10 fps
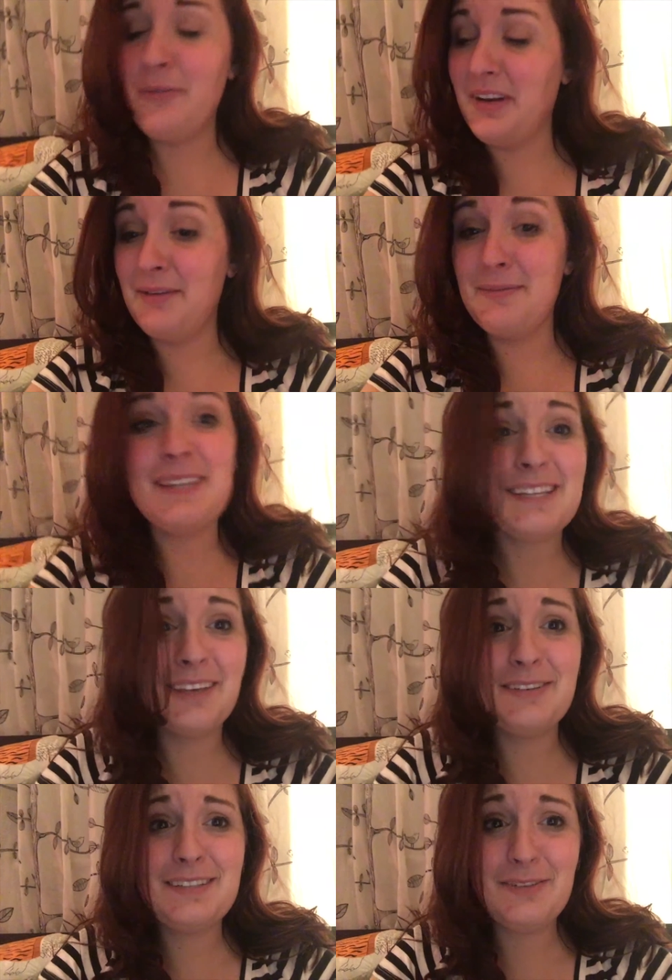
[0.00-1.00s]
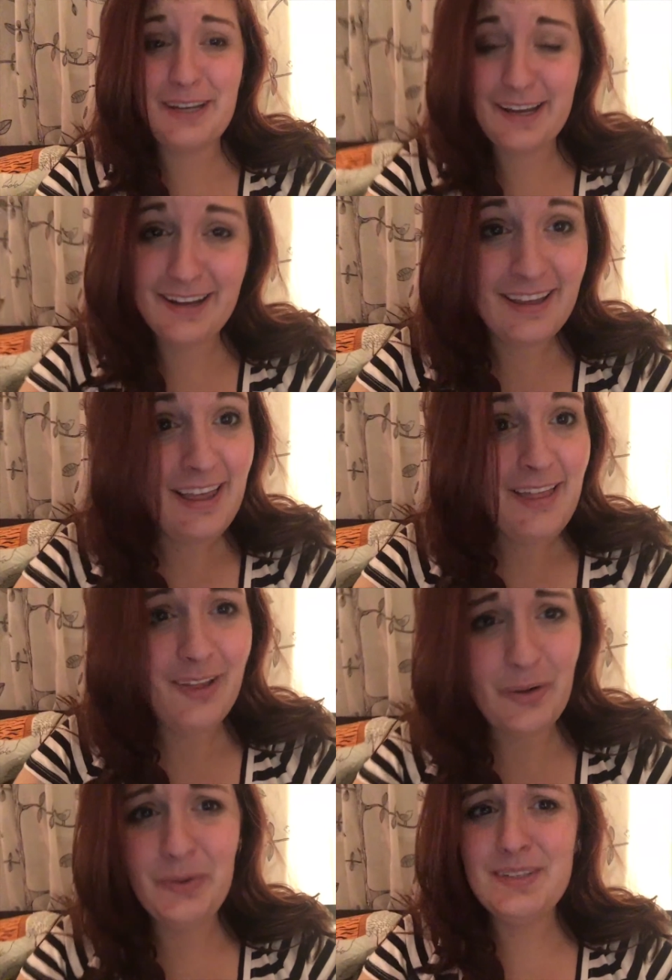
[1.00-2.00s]
what I basically was doing
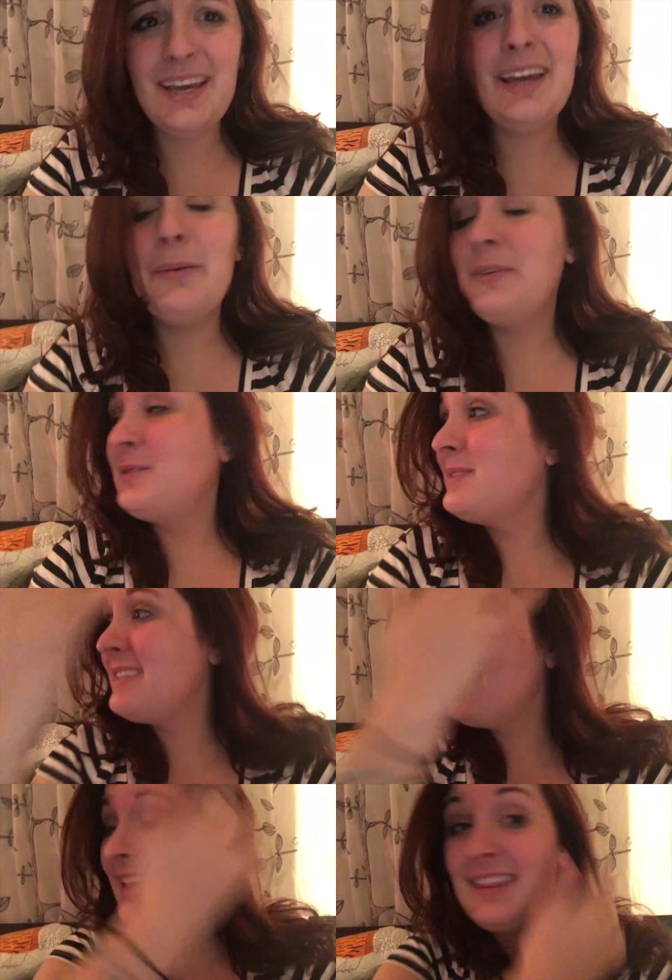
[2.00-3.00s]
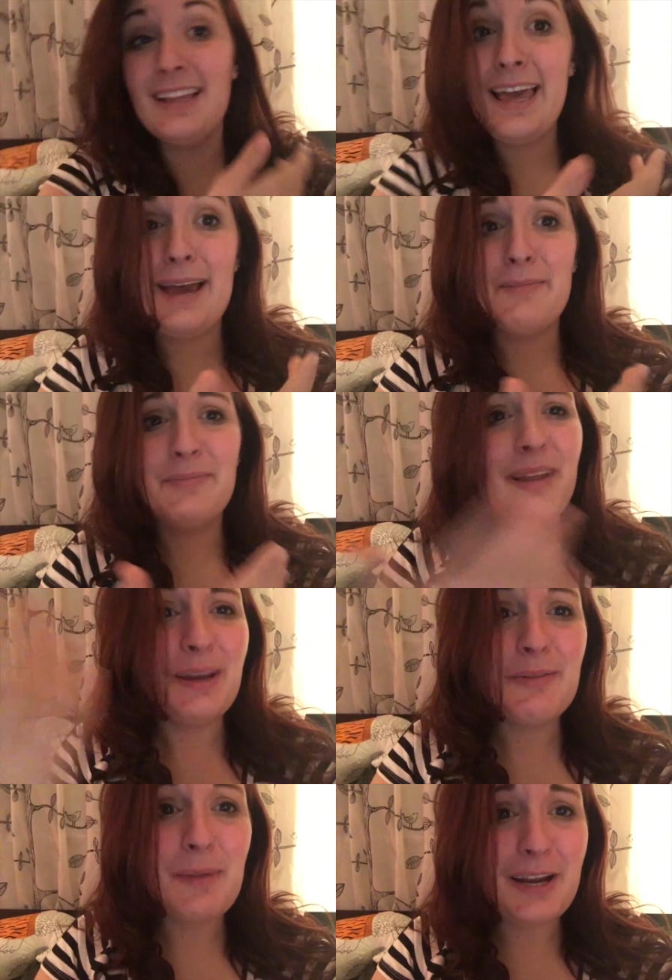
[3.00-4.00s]
the whole time, which was in the lab,
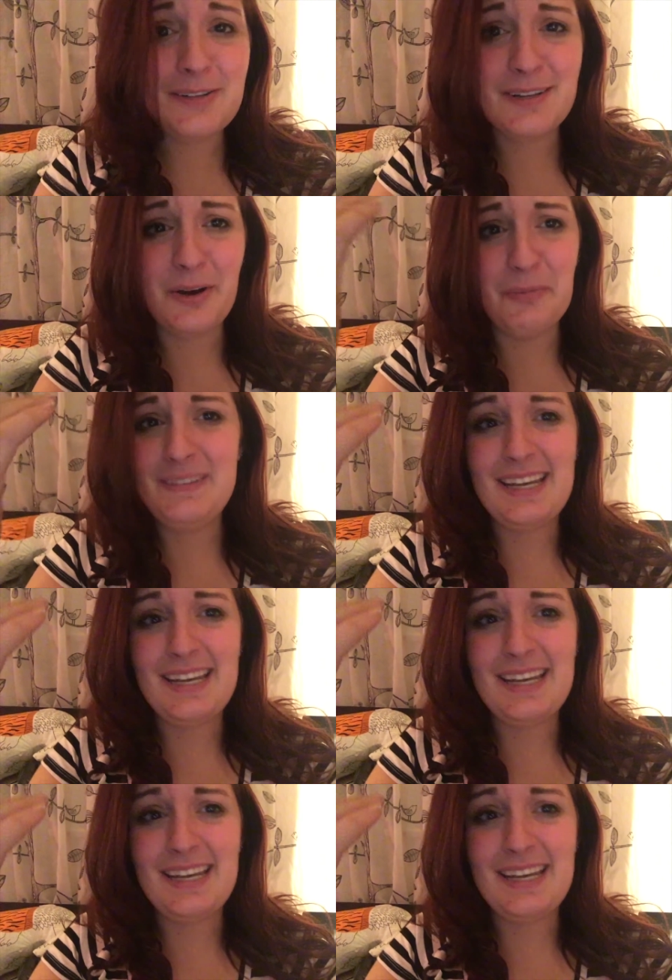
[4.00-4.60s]
playing with a microscope,